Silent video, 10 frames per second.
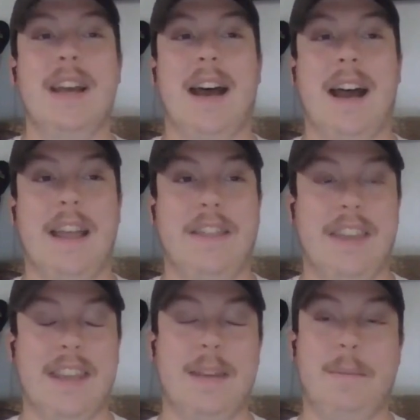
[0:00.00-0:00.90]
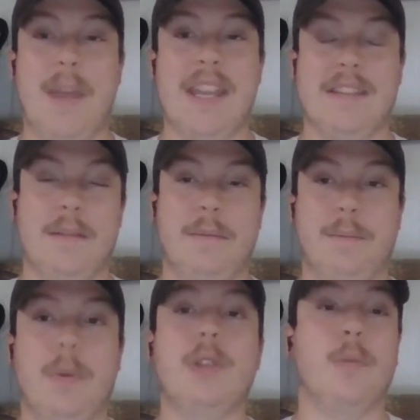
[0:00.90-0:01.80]
I think it
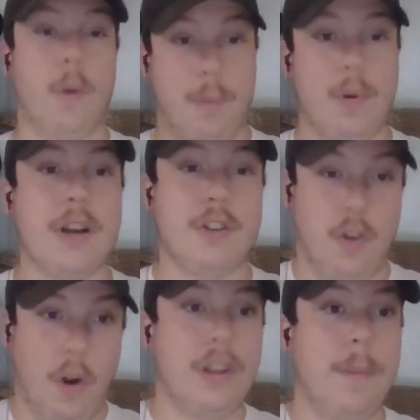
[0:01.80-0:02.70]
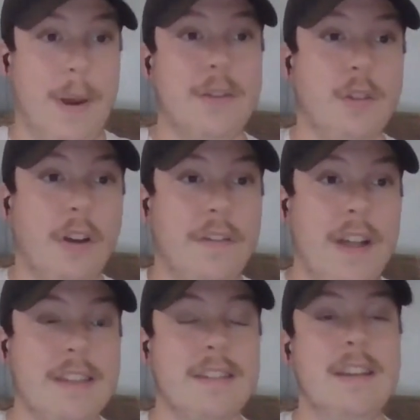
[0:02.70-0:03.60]
puts more pressure on the Bears
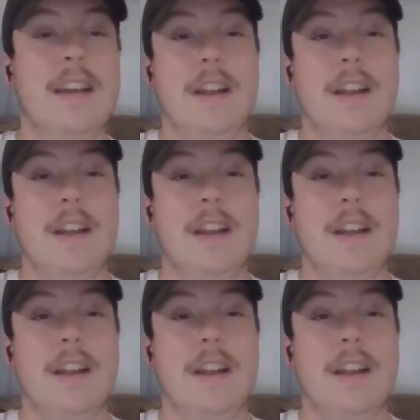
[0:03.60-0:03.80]
offense